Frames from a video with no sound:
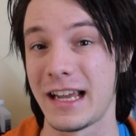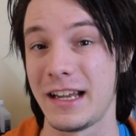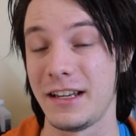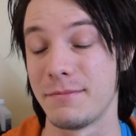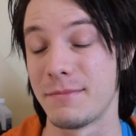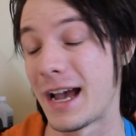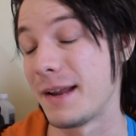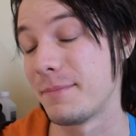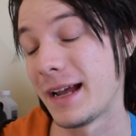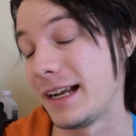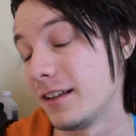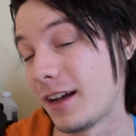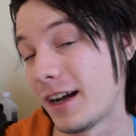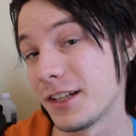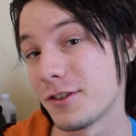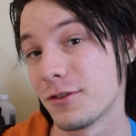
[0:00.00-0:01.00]
a man-made
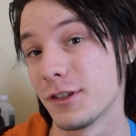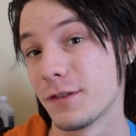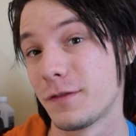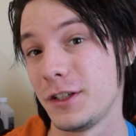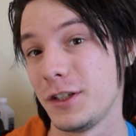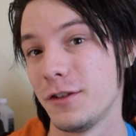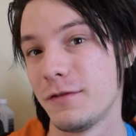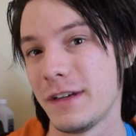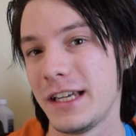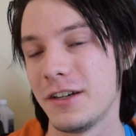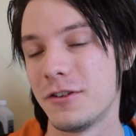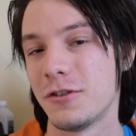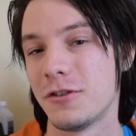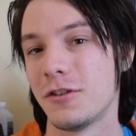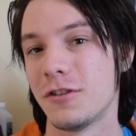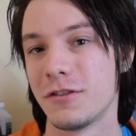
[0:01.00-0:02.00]
light source for UV
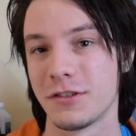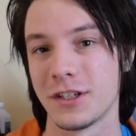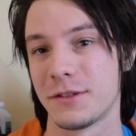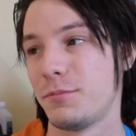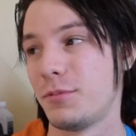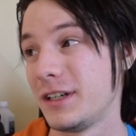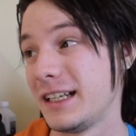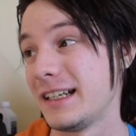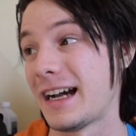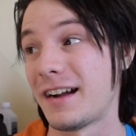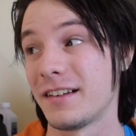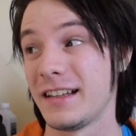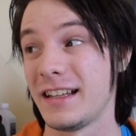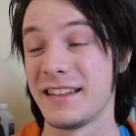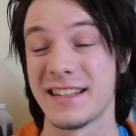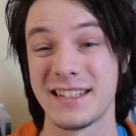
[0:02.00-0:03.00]
or just putting it
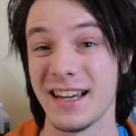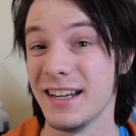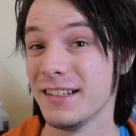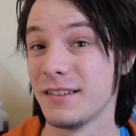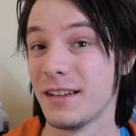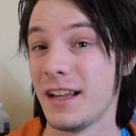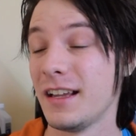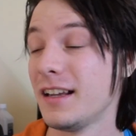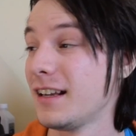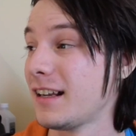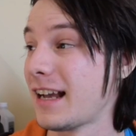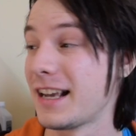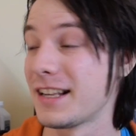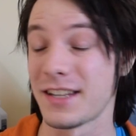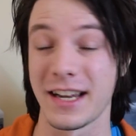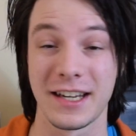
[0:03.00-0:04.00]
out in the sun,
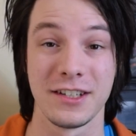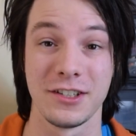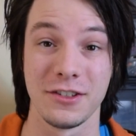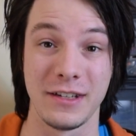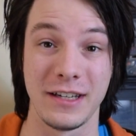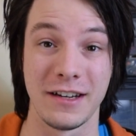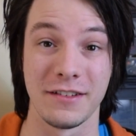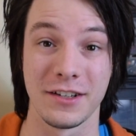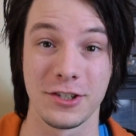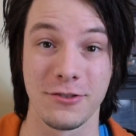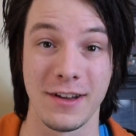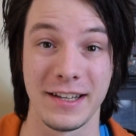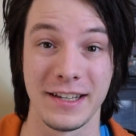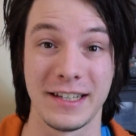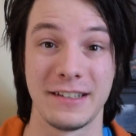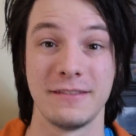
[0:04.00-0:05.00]
as I can do here in
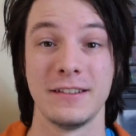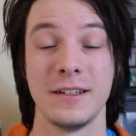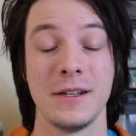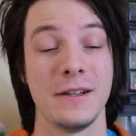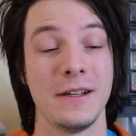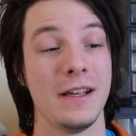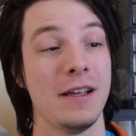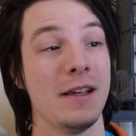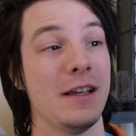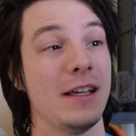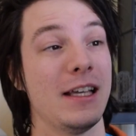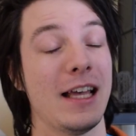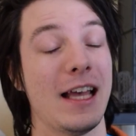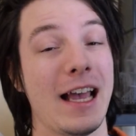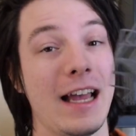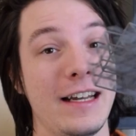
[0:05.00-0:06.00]
Australia.
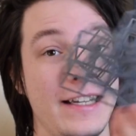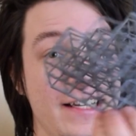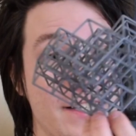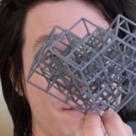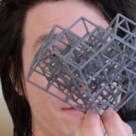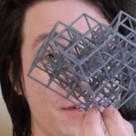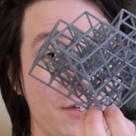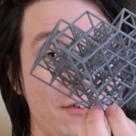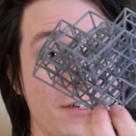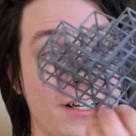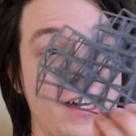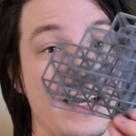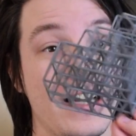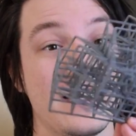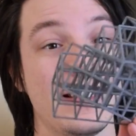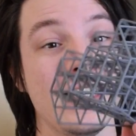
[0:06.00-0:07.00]
And here's the result,
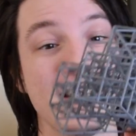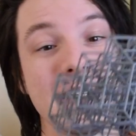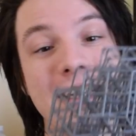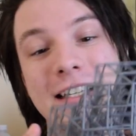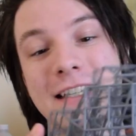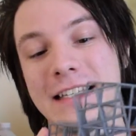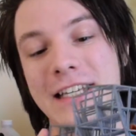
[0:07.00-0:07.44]
guys. This is